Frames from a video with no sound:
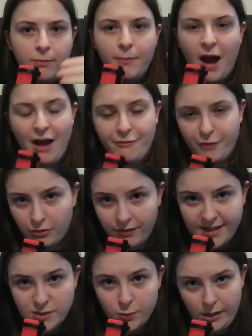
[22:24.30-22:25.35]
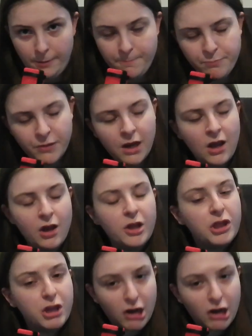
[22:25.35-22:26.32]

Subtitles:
Maya Berg race winner. The